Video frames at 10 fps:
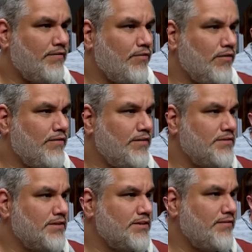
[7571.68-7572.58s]
four, five,
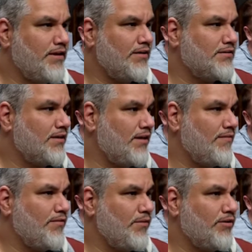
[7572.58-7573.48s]
six, seven, eight, nine, ten,
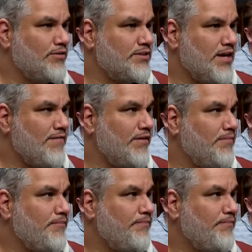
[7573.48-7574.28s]
eleven. We go to seven.